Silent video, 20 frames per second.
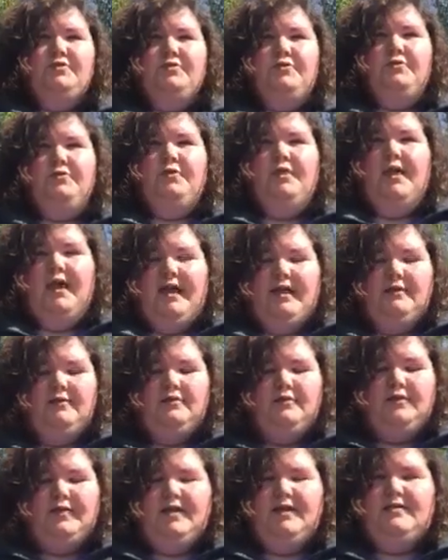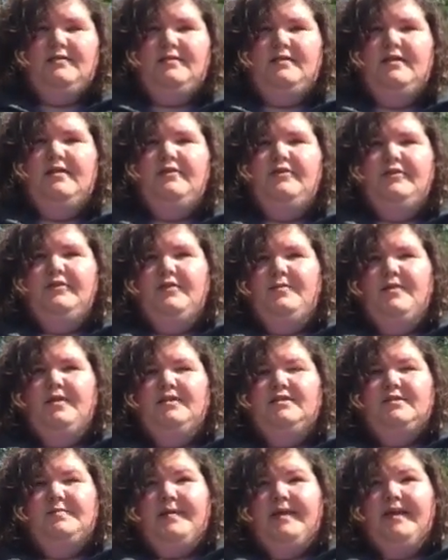who handle these and enter them
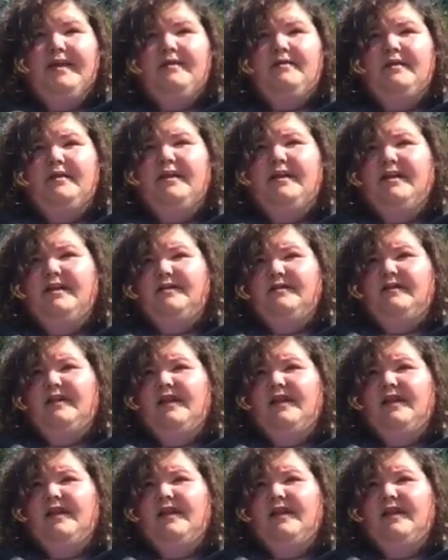into P Clinic,